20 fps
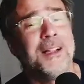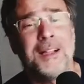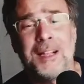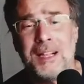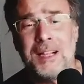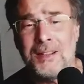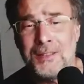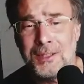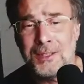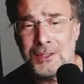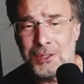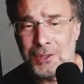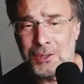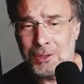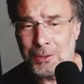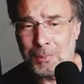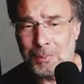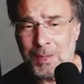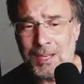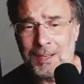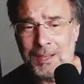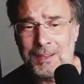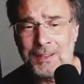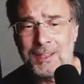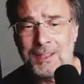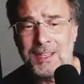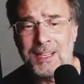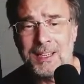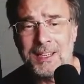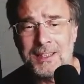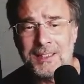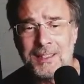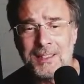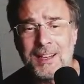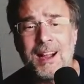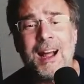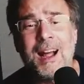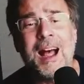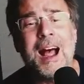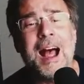and then syncopated again,
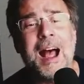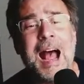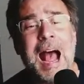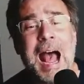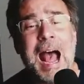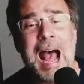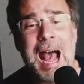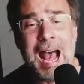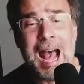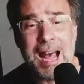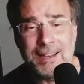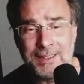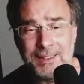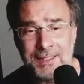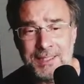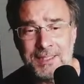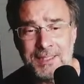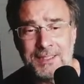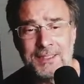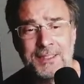and.